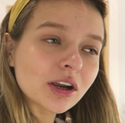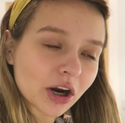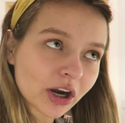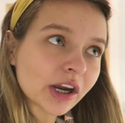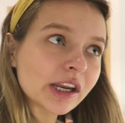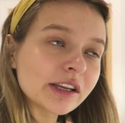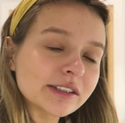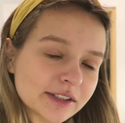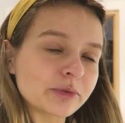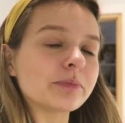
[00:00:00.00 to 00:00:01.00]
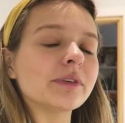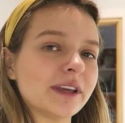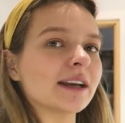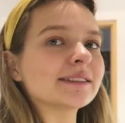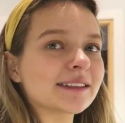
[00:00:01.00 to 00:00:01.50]
curry soup.
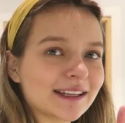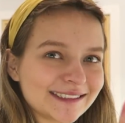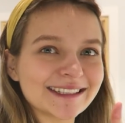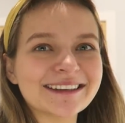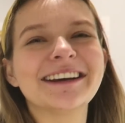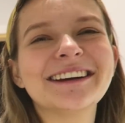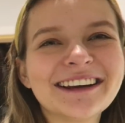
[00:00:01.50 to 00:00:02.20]
Yes, that's it.